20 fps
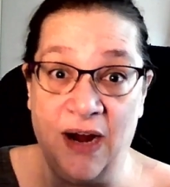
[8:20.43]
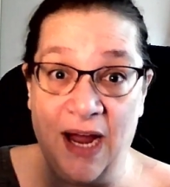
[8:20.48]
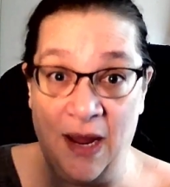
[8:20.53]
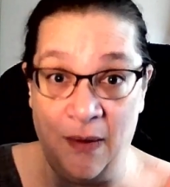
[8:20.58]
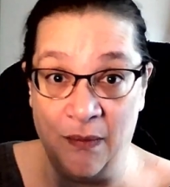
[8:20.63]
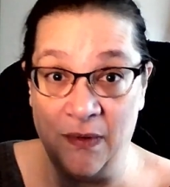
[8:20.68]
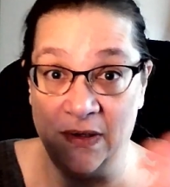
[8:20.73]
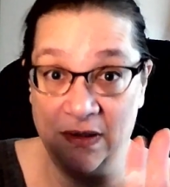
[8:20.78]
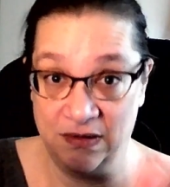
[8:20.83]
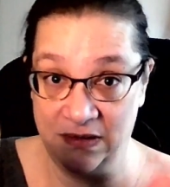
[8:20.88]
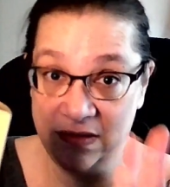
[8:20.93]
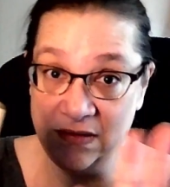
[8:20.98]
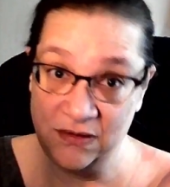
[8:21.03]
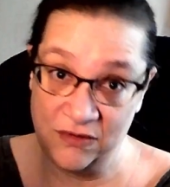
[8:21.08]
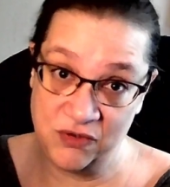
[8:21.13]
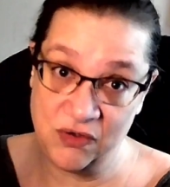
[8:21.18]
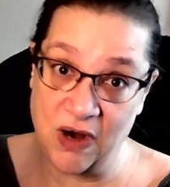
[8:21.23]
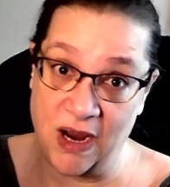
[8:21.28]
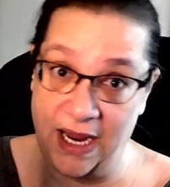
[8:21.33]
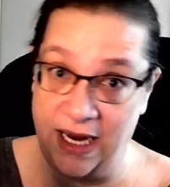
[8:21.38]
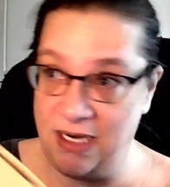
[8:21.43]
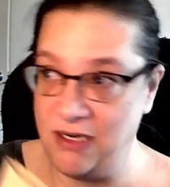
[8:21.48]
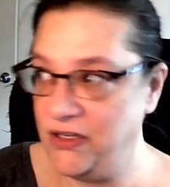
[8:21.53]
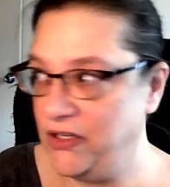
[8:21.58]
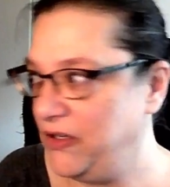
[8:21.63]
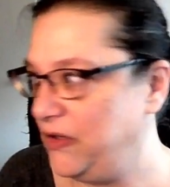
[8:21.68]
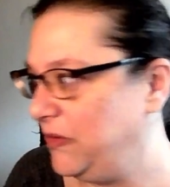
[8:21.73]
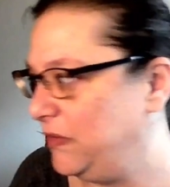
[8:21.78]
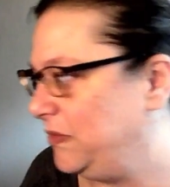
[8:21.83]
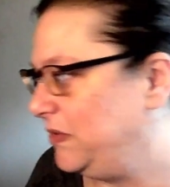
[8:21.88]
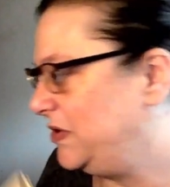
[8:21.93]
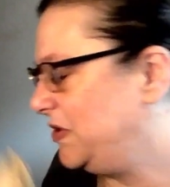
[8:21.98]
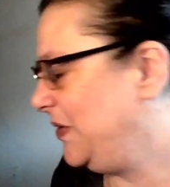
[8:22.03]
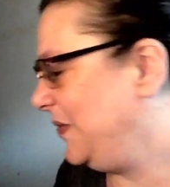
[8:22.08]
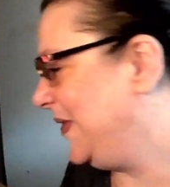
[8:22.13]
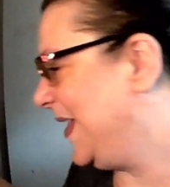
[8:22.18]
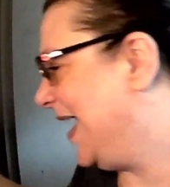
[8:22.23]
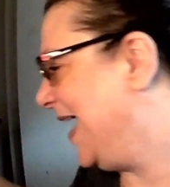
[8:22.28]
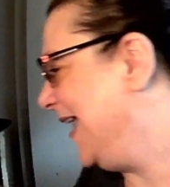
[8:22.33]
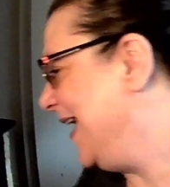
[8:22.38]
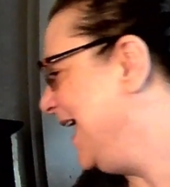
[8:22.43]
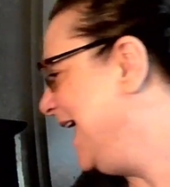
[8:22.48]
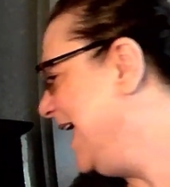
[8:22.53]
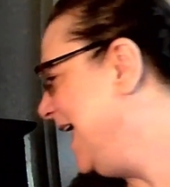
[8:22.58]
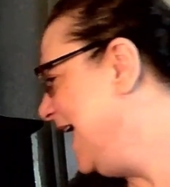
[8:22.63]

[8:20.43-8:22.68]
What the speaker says: I will try to do that.